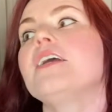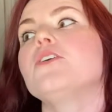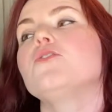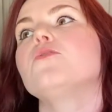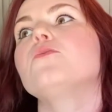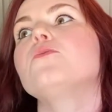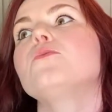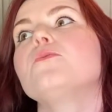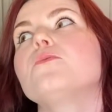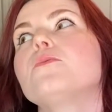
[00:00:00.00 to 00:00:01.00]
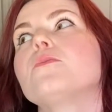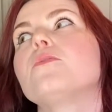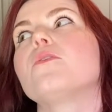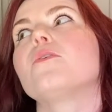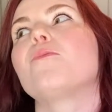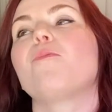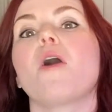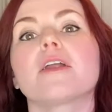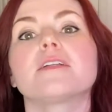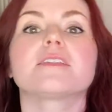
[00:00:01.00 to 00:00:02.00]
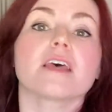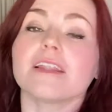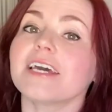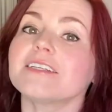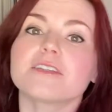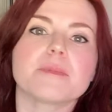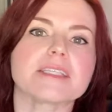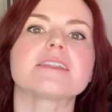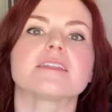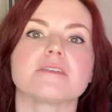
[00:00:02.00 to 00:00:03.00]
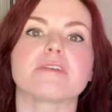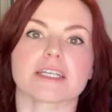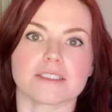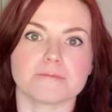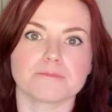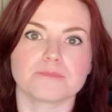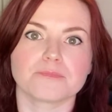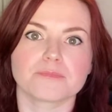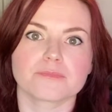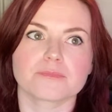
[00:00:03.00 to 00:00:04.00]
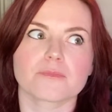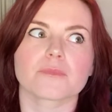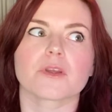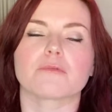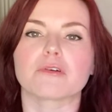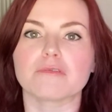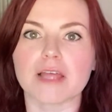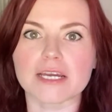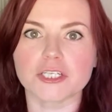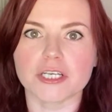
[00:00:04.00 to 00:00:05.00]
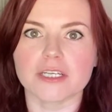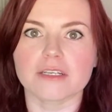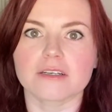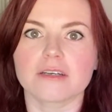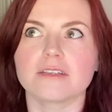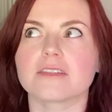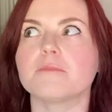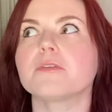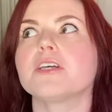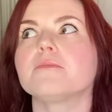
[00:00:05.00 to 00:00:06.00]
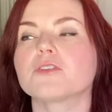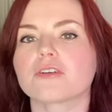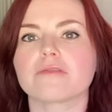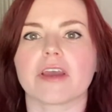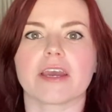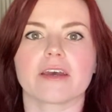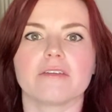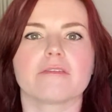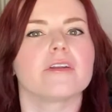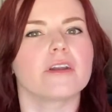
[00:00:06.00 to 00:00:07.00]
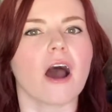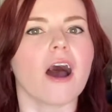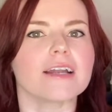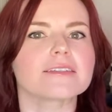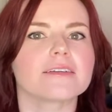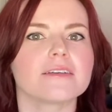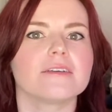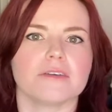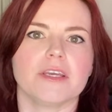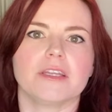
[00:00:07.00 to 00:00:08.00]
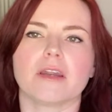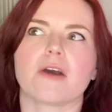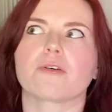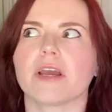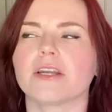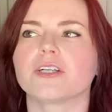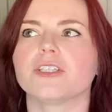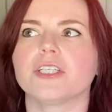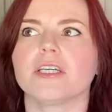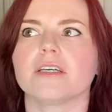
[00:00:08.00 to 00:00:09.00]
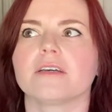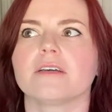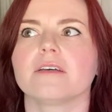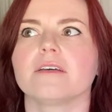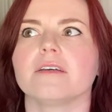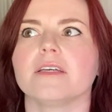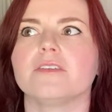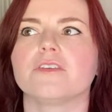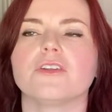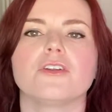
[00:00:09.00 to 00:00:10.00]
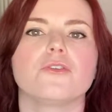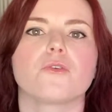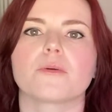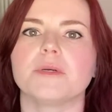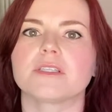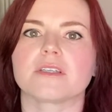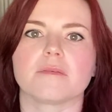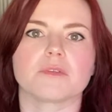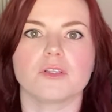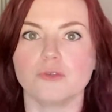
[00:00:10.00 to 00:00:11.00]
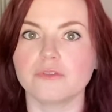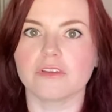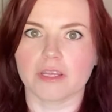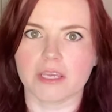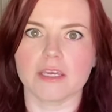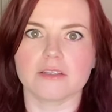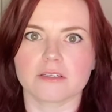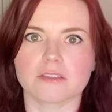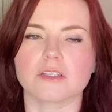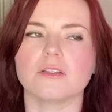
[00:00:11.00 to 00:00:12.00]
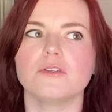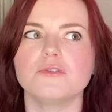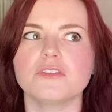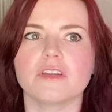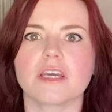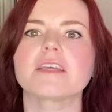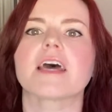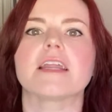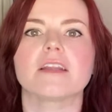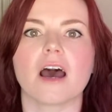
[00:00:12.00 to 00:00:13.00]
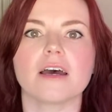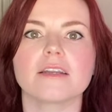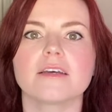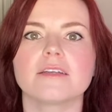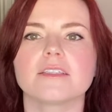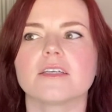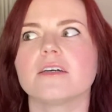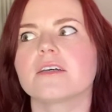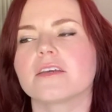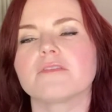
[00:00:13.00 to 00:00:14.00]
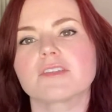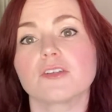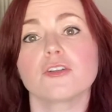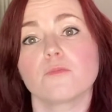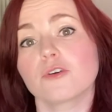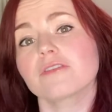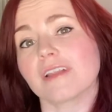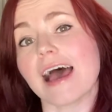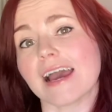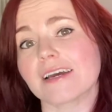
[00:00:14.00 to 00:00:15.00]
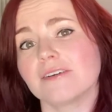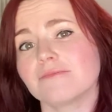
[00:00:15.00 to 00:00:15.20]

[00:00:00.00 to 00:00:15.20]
You want, sunlight is the best disinfectant. Reflection, simply observing the knot in our energy, is an enormous step to loosening it, to loosening that knot, to give us a little more slack.